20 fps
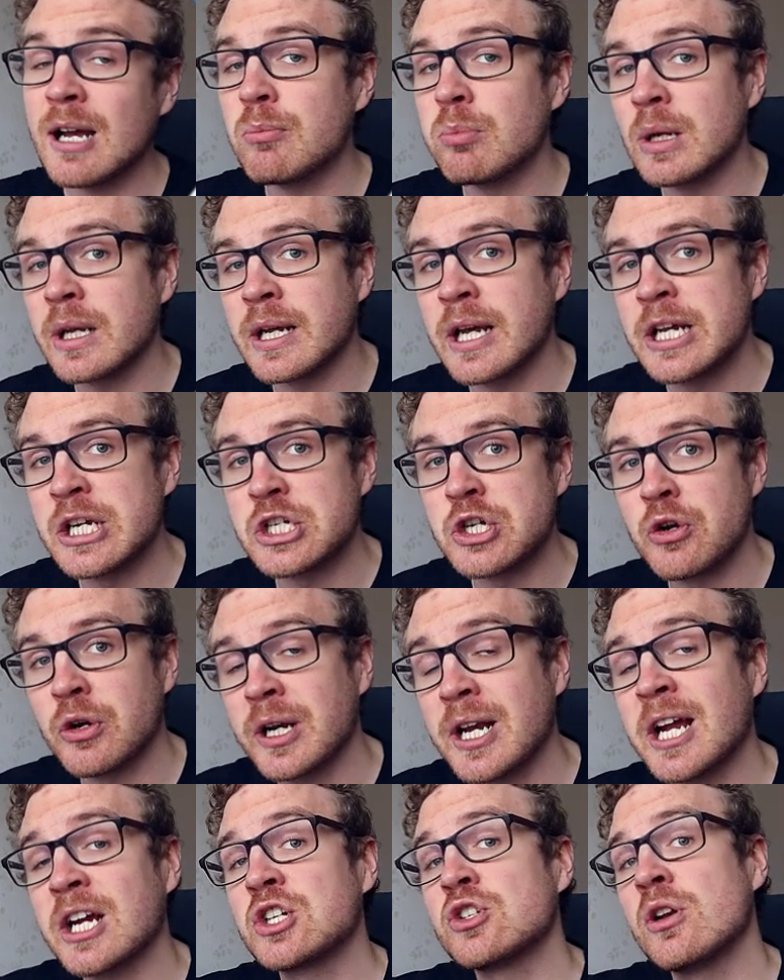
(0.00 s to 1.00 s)

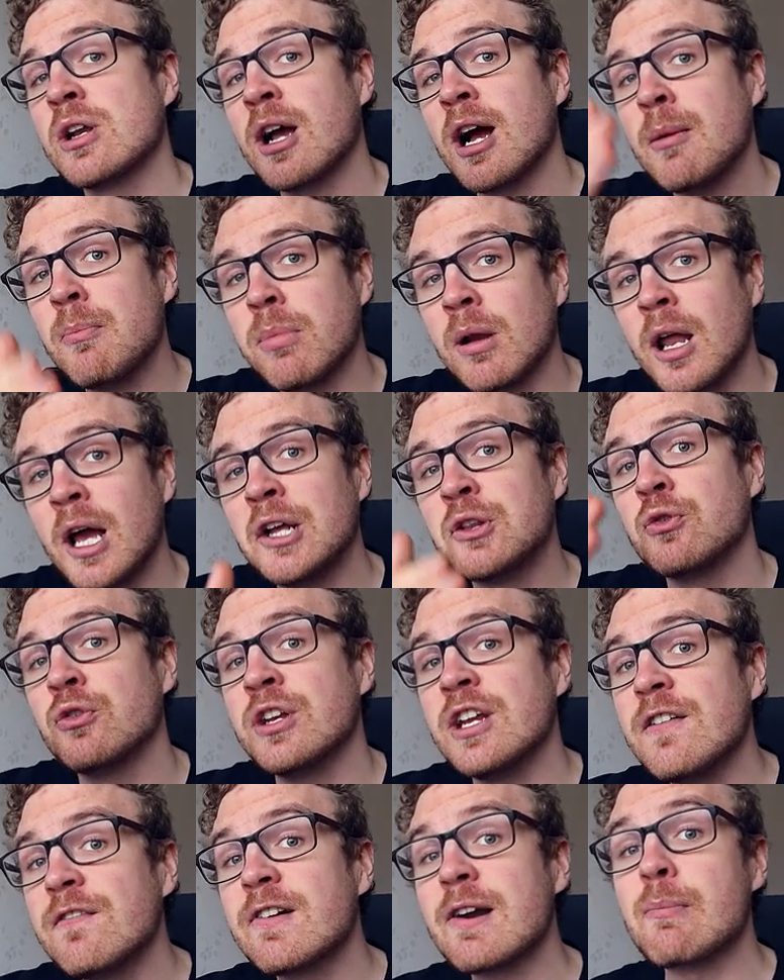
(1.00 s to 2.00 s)
application actually apply to
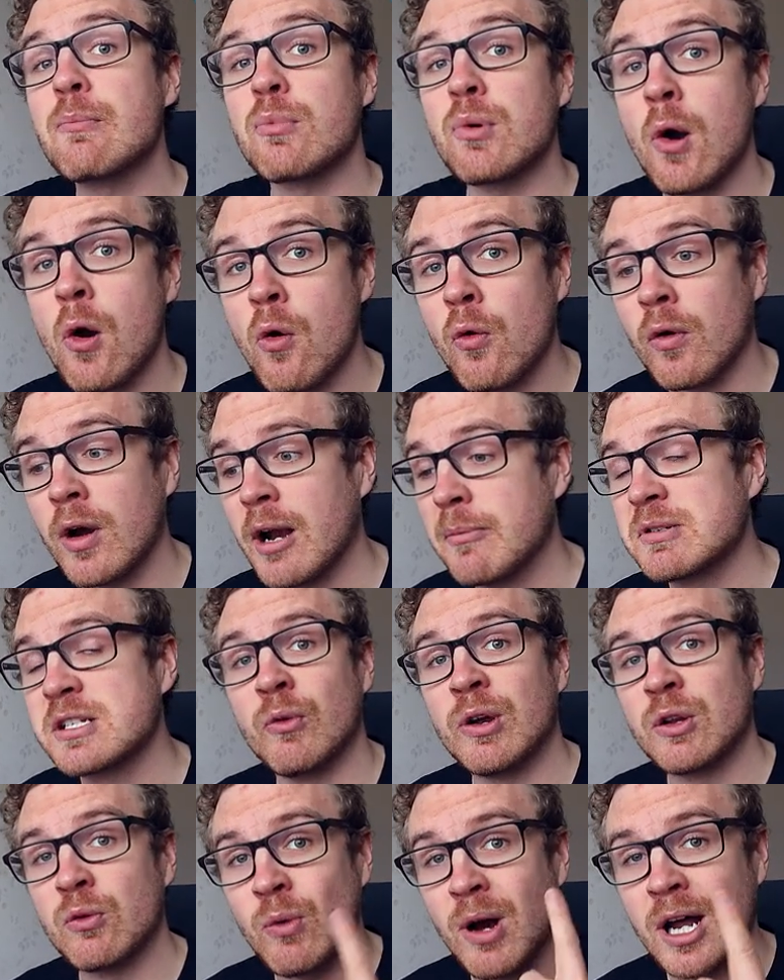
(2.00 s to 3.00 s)
different programs
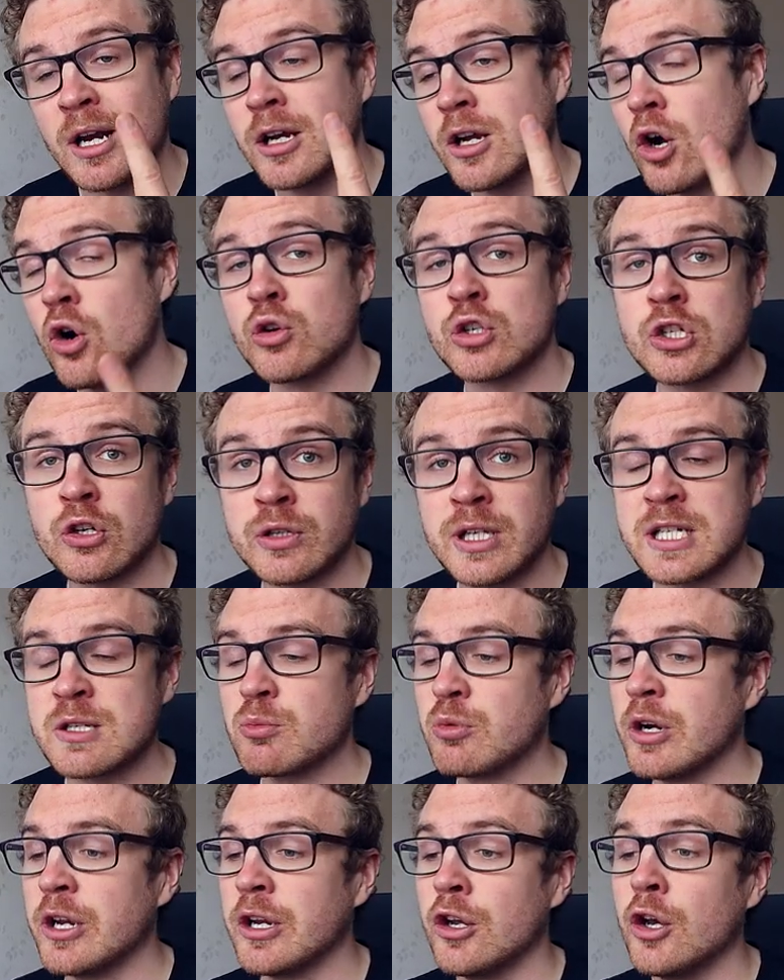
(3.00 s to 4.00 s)
with one go. So that's
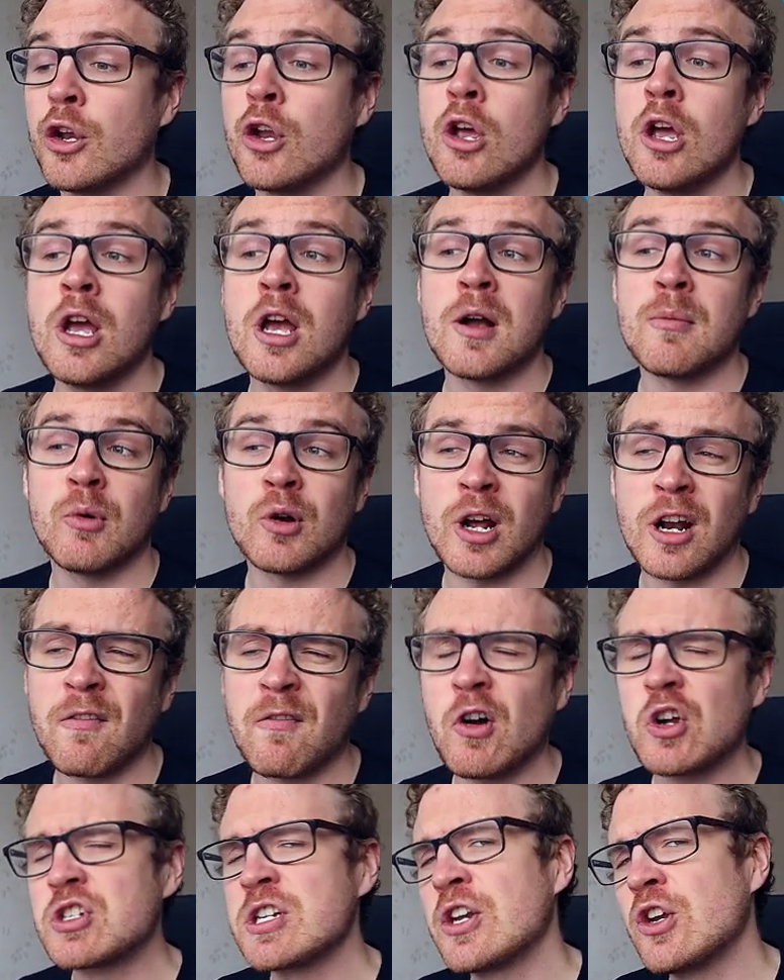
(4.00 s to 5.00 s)
pretty good. But
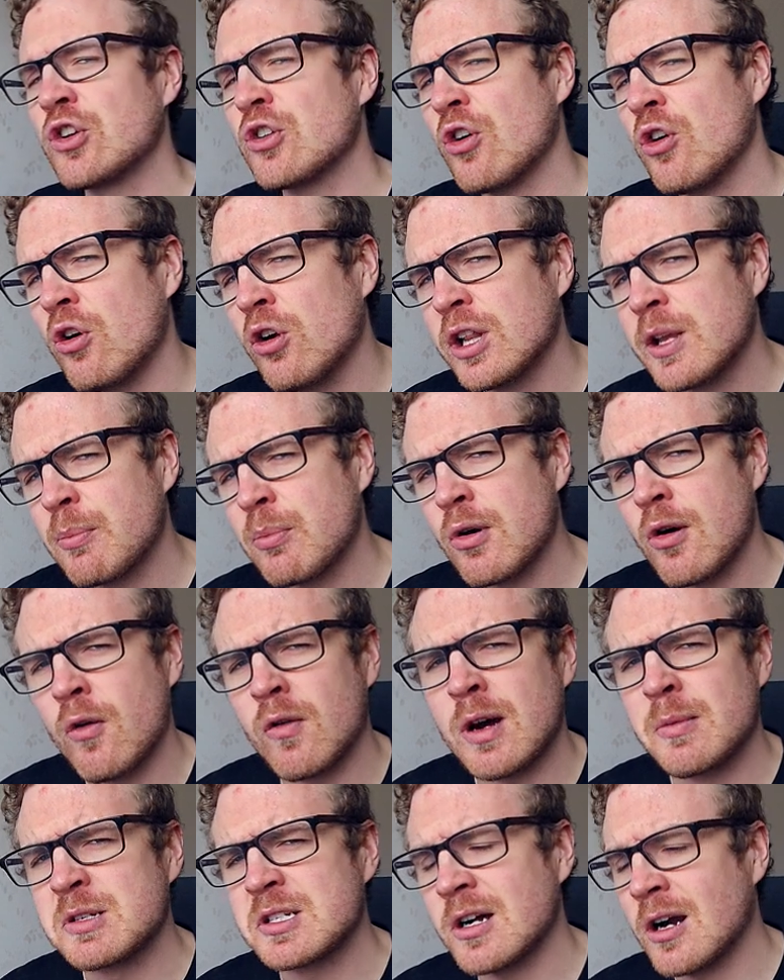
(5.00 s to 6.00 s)
unfortunately, not all the
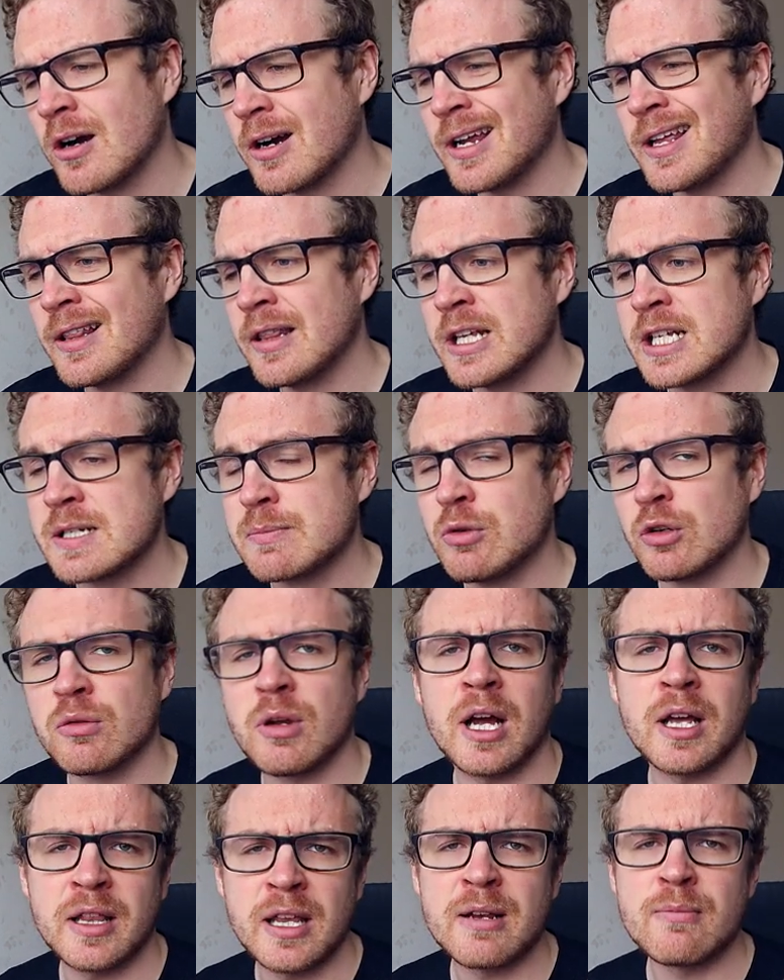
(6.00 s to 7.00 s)
programs are in this, but
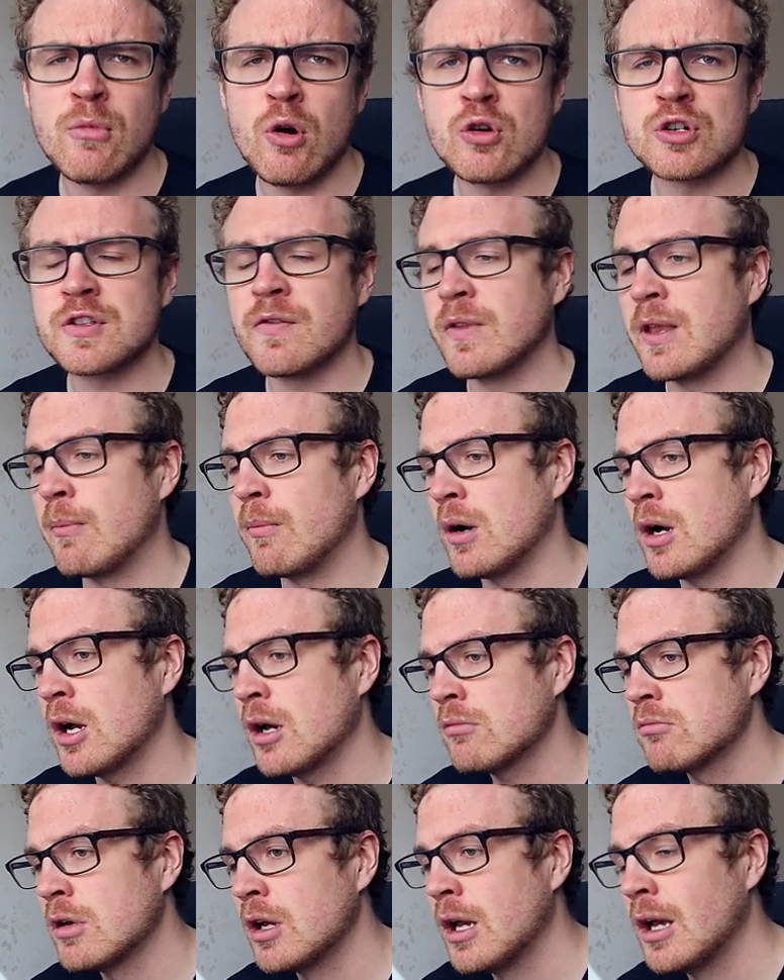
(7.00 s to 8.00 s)
I think most of them
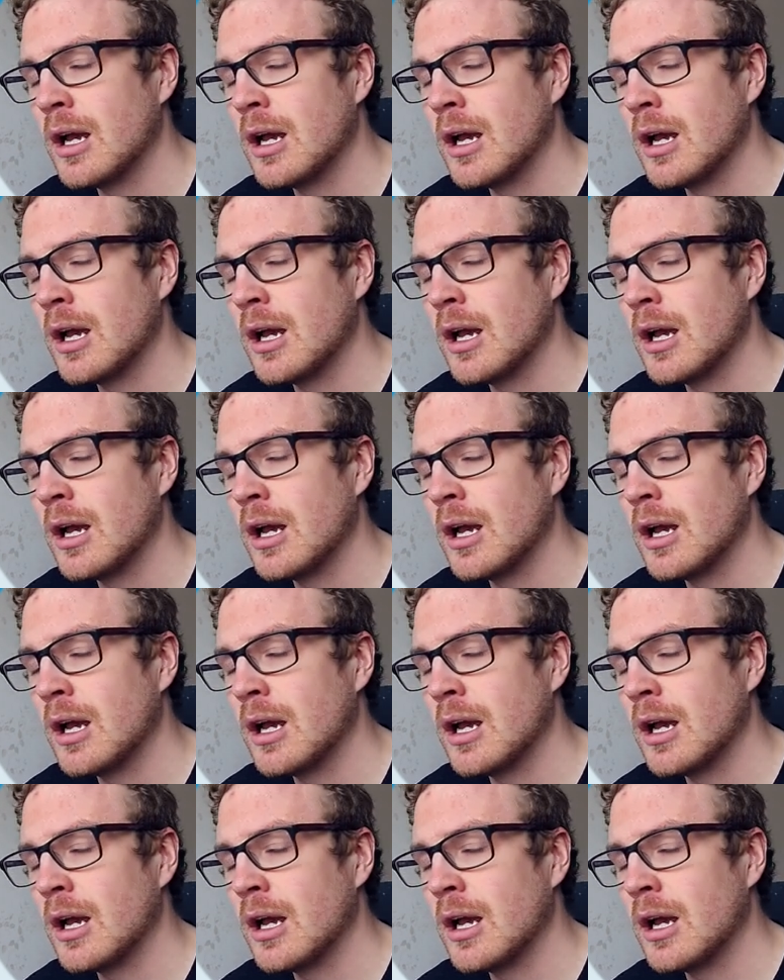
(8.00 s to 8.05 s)
are.